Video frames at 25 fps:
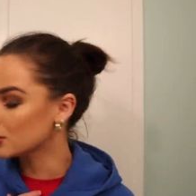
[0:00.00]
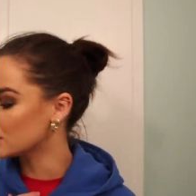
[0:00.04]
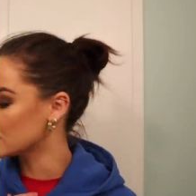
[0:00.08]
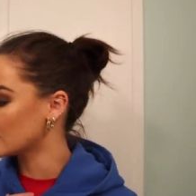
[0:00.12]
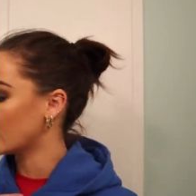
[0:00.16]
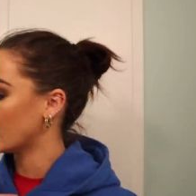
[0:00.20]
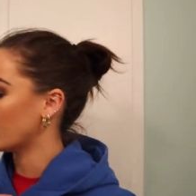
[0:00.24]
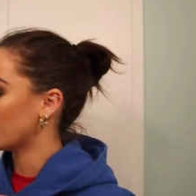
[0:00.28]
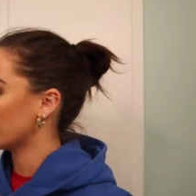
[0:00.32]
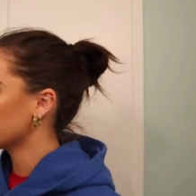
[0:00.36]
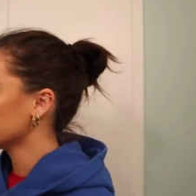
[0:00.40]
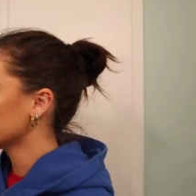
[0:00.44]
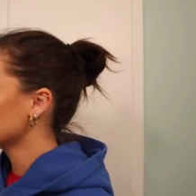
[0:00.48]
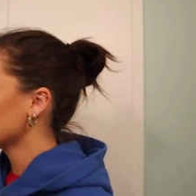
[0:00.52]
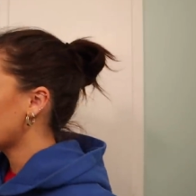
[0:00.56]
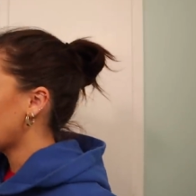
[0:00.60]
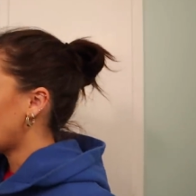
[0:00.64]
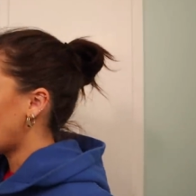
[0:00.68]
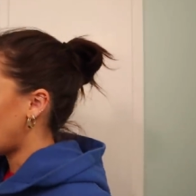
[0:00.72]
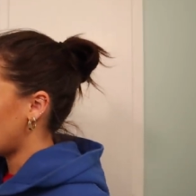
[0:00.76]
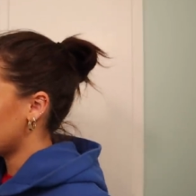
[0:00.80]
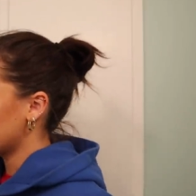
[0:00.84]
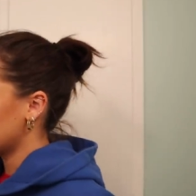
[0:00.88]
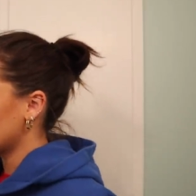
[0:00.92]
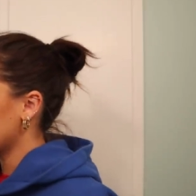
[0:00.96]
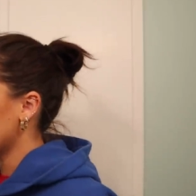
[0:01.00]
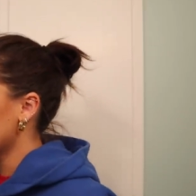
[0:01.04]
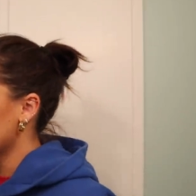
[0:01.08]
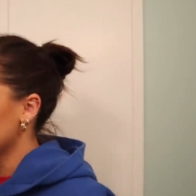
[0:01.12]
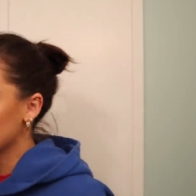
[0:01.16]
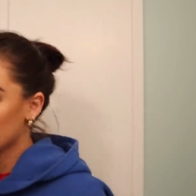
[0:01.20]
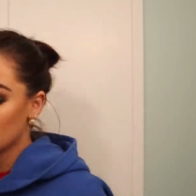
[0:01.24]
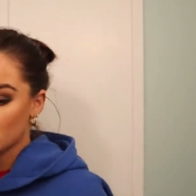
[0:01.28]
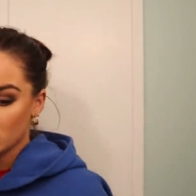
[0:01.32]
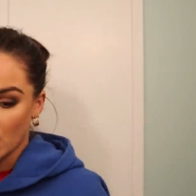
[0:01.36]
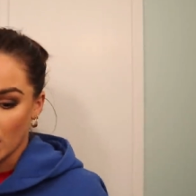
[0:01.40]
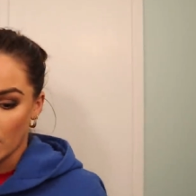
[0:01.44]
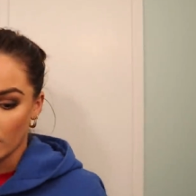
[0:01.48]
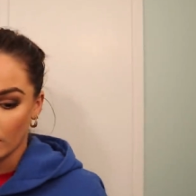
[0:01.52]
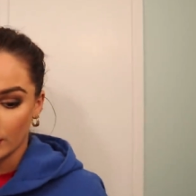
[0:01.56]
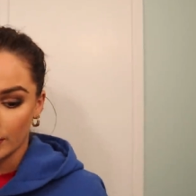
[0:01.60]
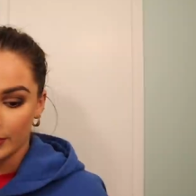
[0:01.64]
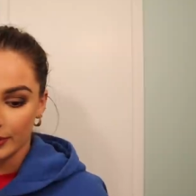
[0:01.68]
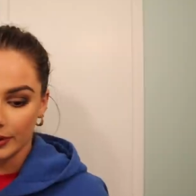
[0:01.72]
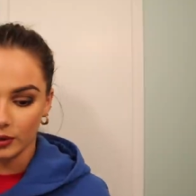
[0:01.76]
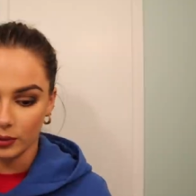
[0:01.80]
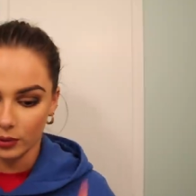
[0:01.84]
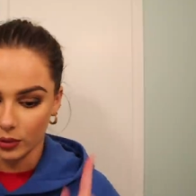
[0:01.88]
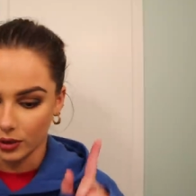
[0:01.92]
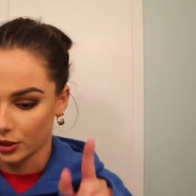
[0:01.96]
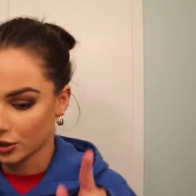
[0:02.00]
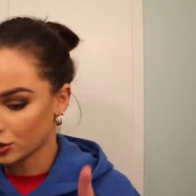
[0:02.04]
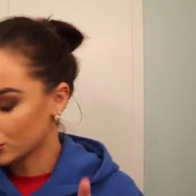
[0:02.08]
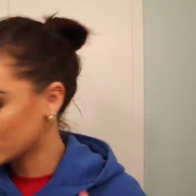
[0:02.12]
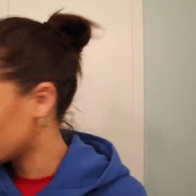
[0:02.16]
So I'm gonna get in the shower, but I wanted